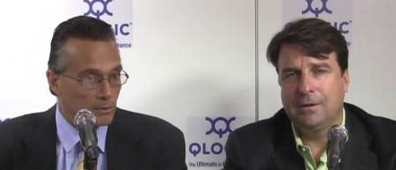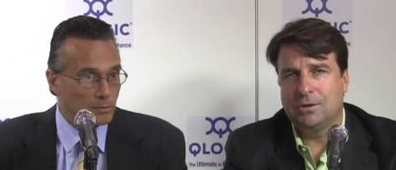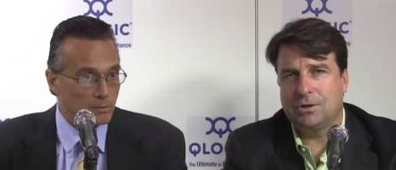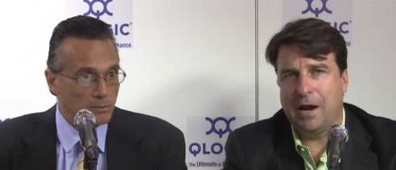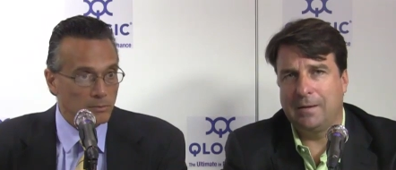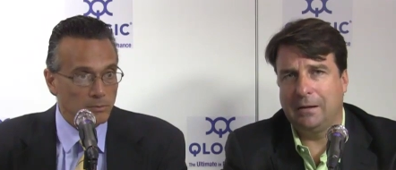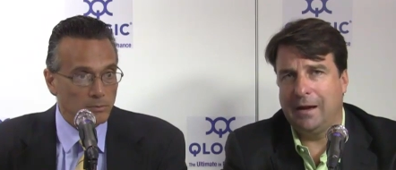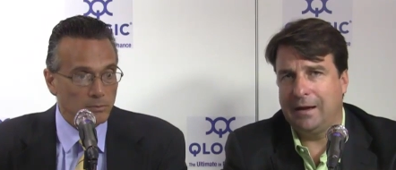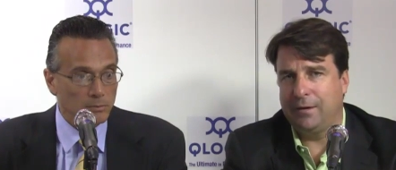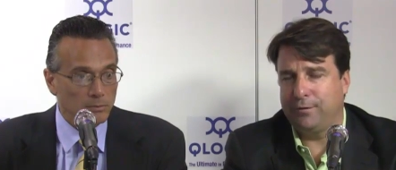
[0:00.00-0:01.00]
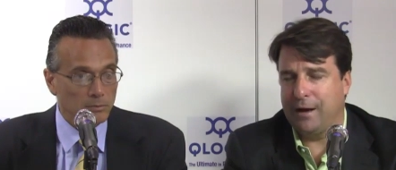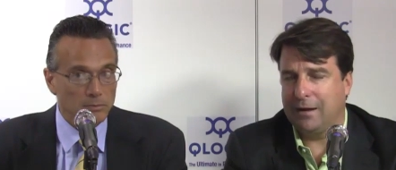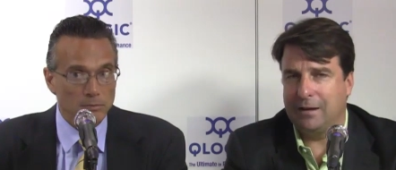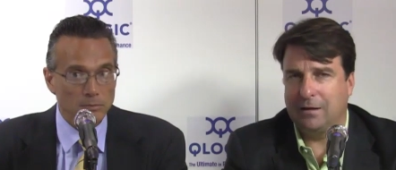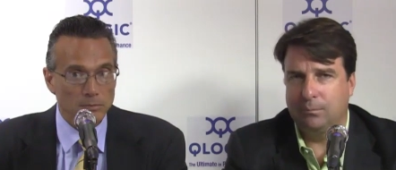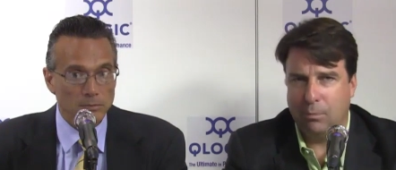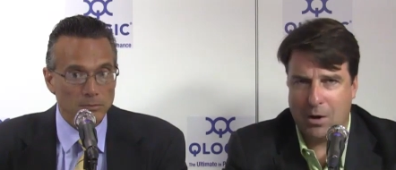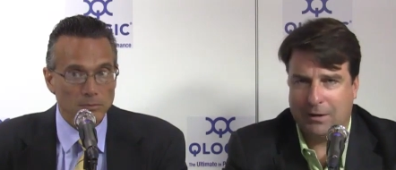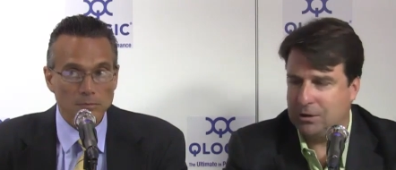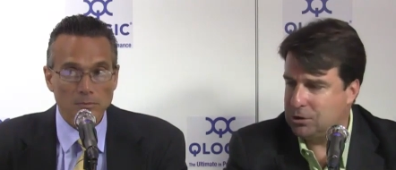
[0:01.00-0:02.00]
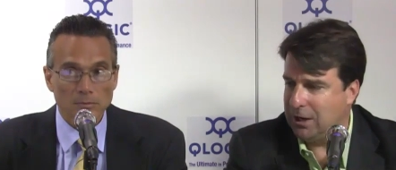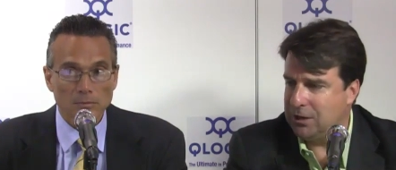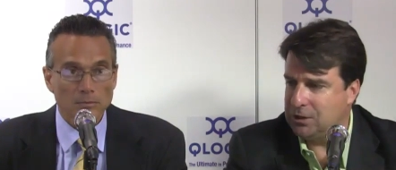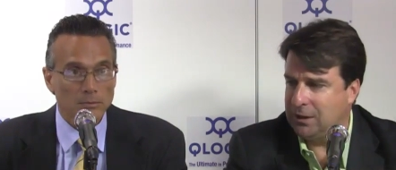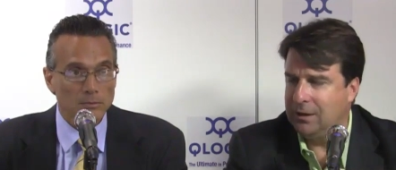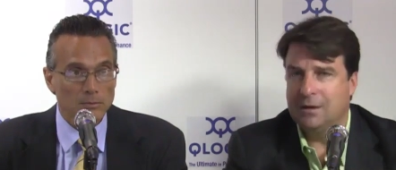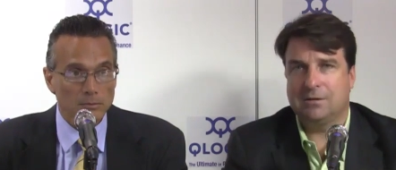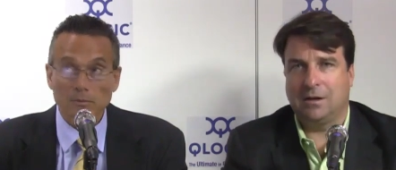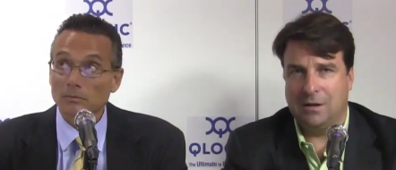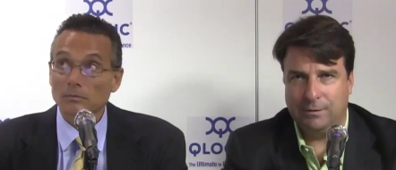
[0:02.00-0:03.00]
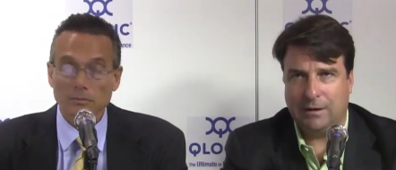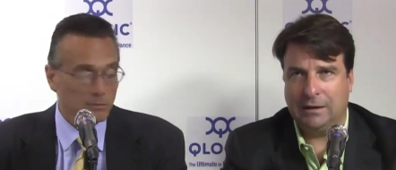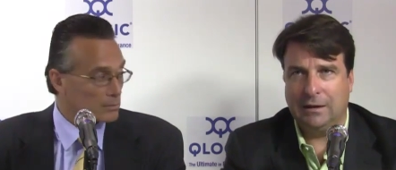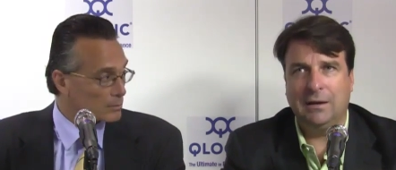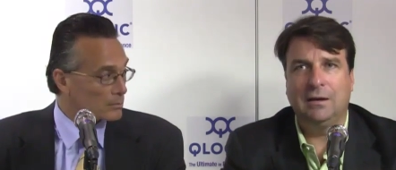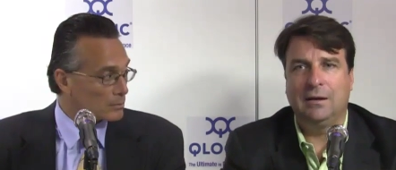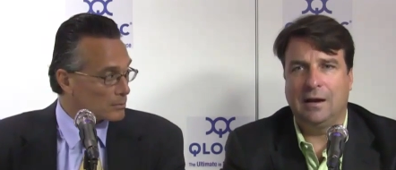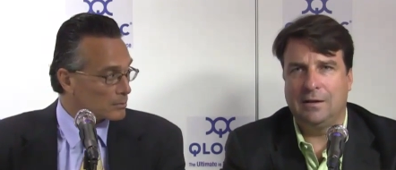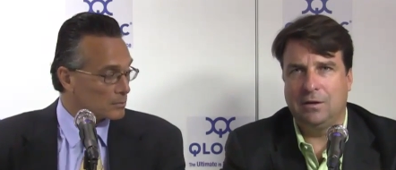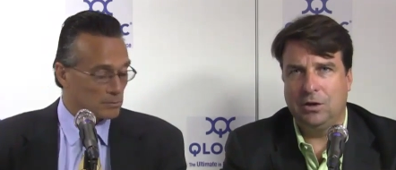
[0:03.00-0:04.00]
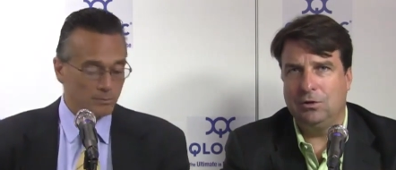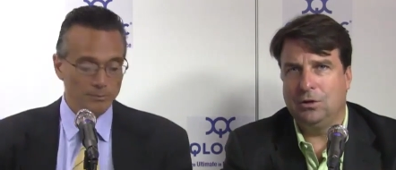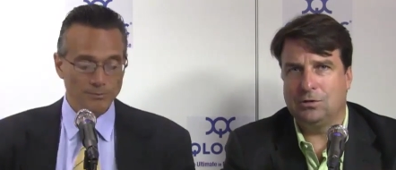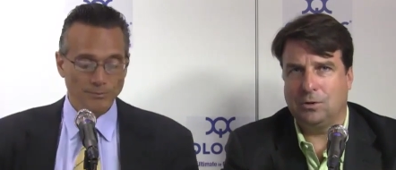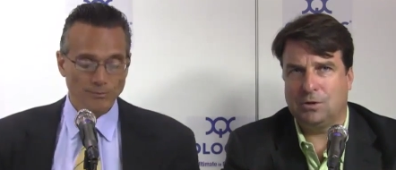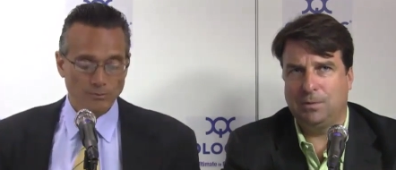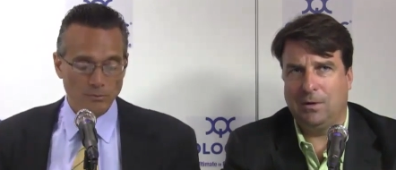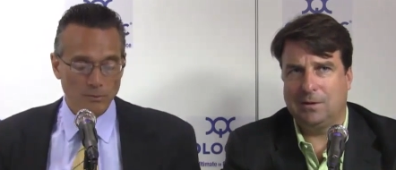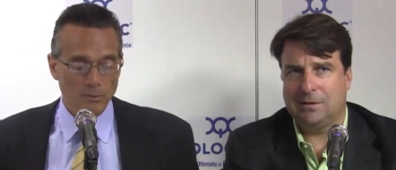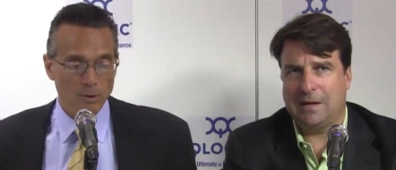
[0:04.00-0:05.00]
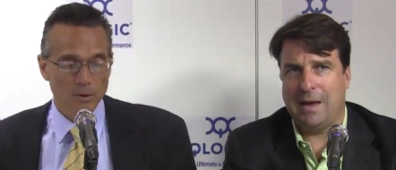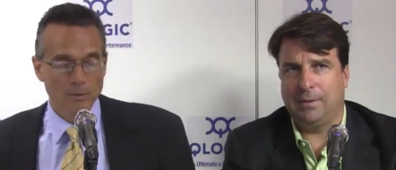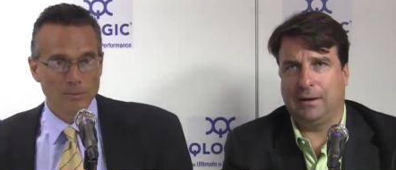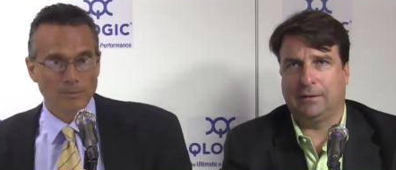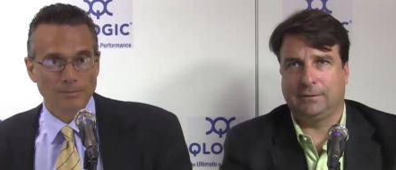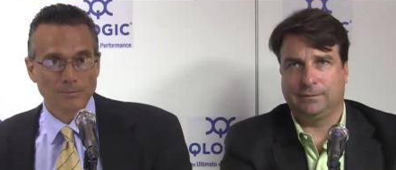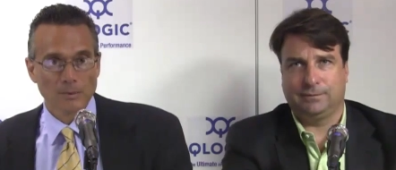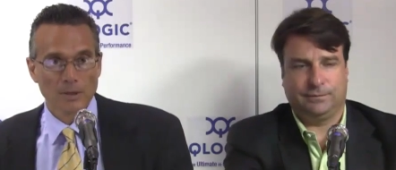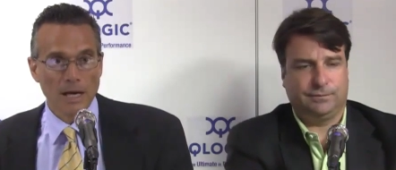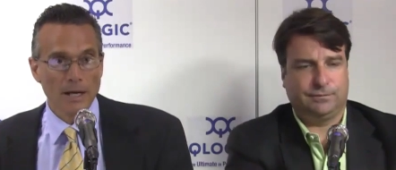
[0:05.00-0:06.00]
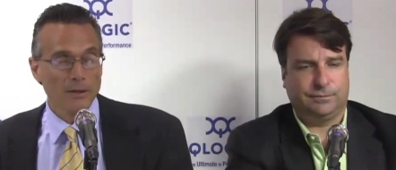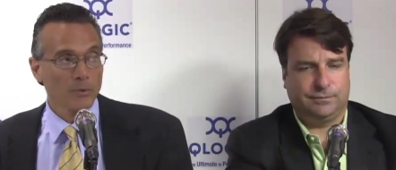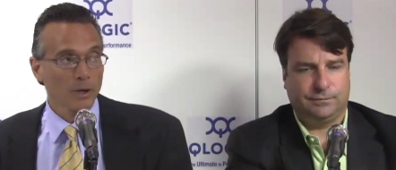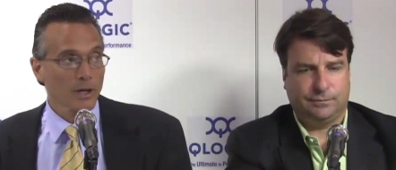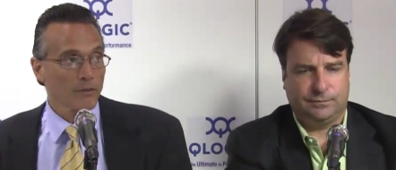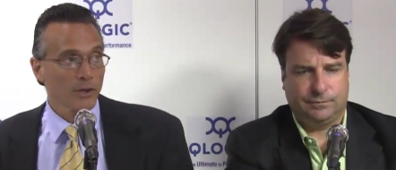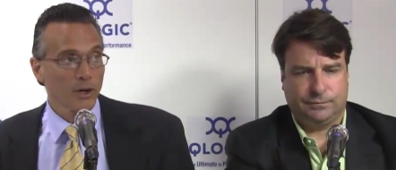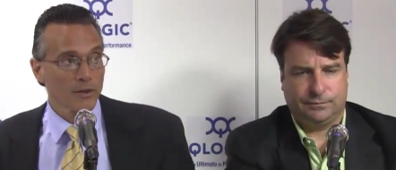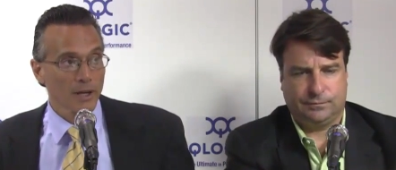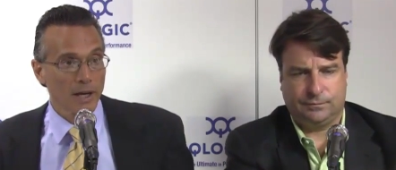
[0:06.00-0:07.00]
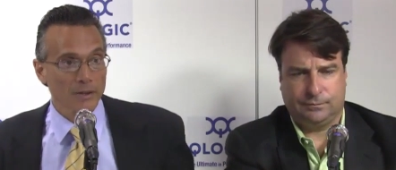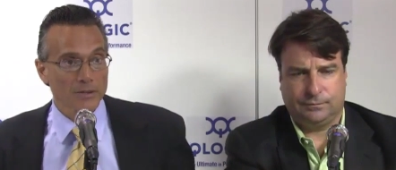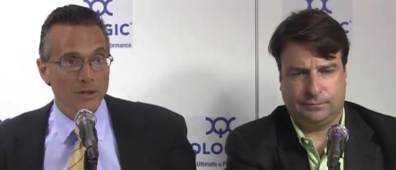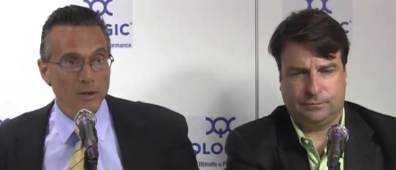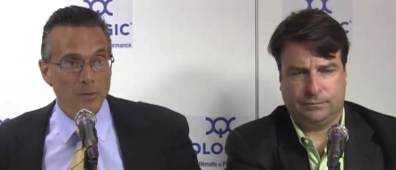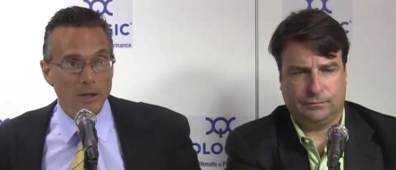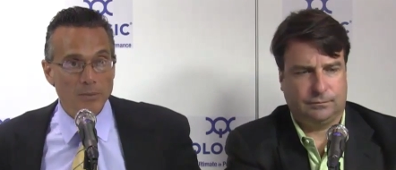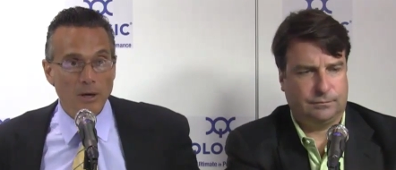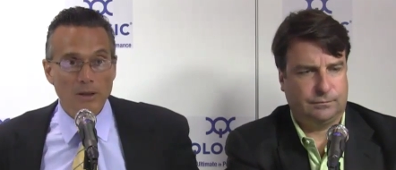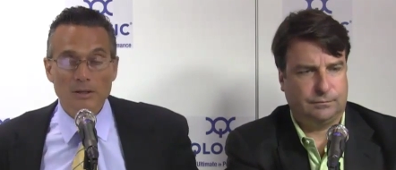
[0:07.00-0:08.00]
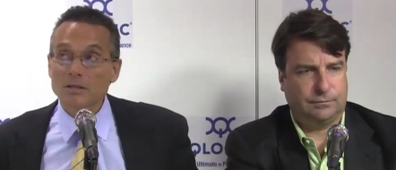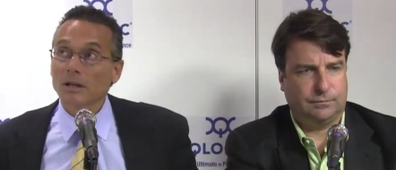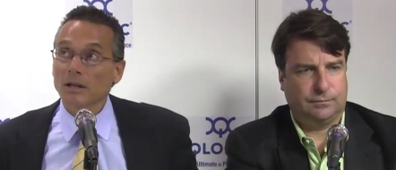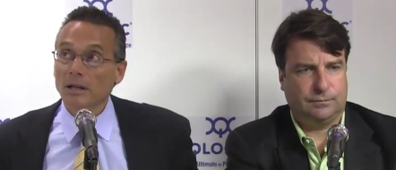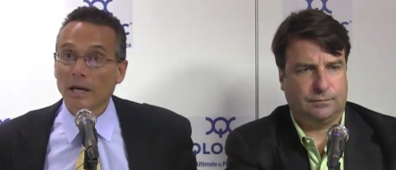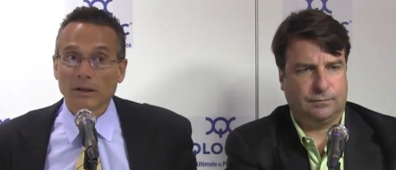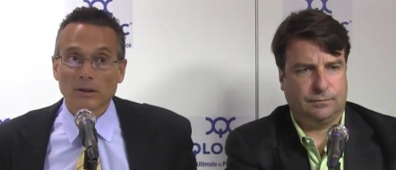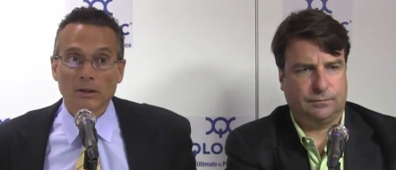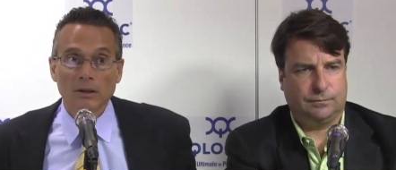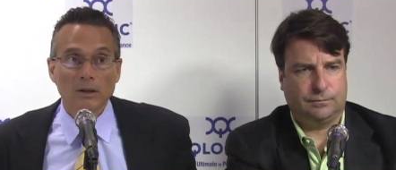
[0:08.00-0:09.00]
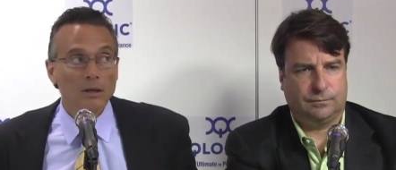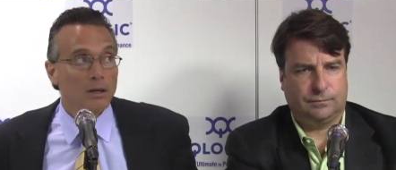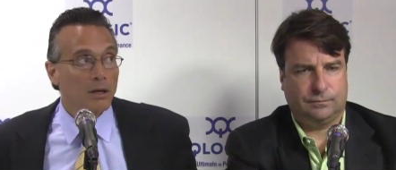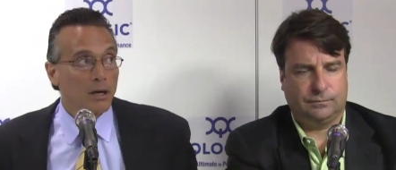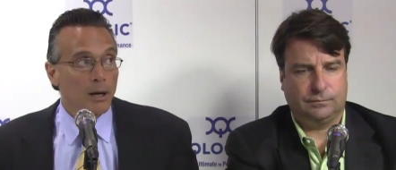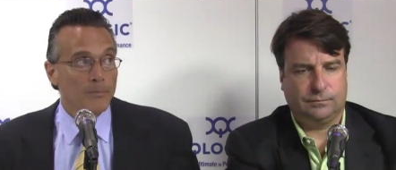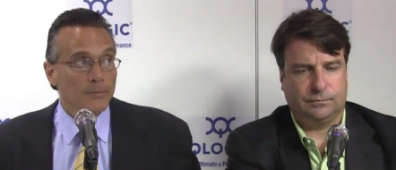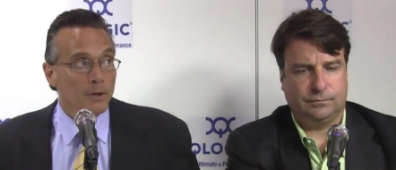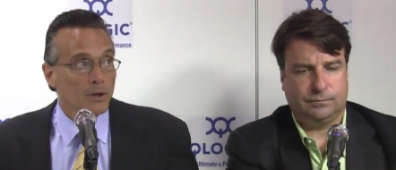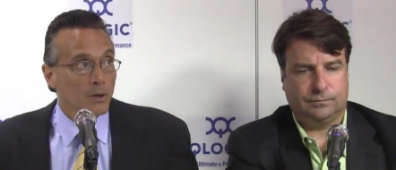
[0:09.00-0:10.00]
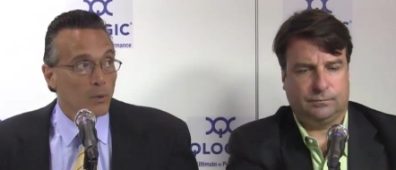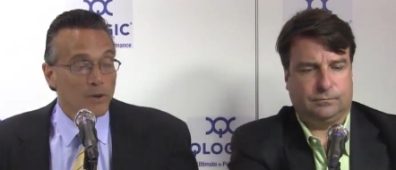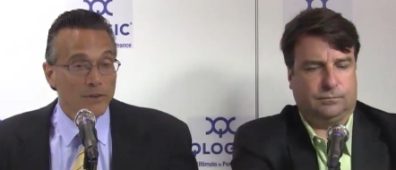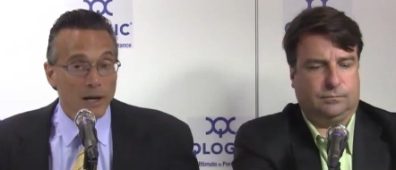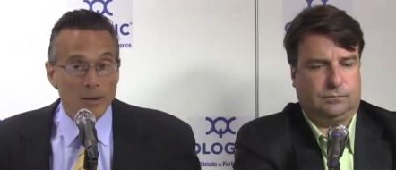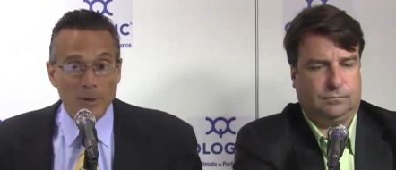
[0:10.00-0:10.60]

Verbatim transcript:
Speaker 1: shine the light on the fact that the market is changing significantly and the new user experience is happening.
Speaker 2: Yeah, and we're covering all the angles here at Wikibon and SiliconANGLE. Um, we've got a